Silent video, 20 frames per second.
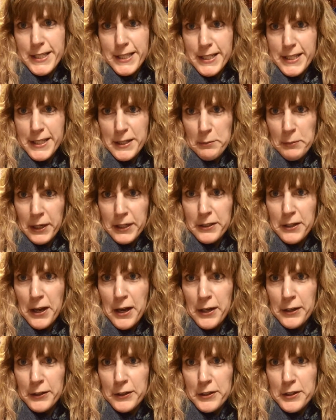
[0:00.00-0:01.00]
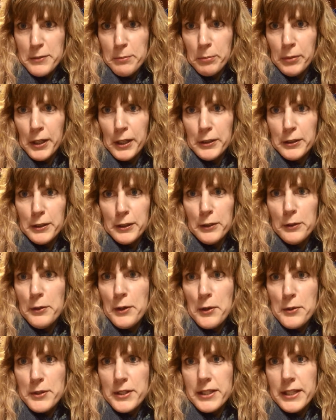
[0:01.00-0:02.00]
is that my daughter's blood
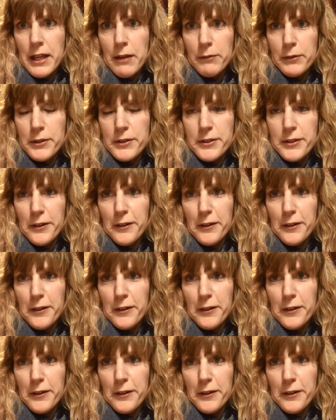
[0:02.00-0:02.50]
glucose levels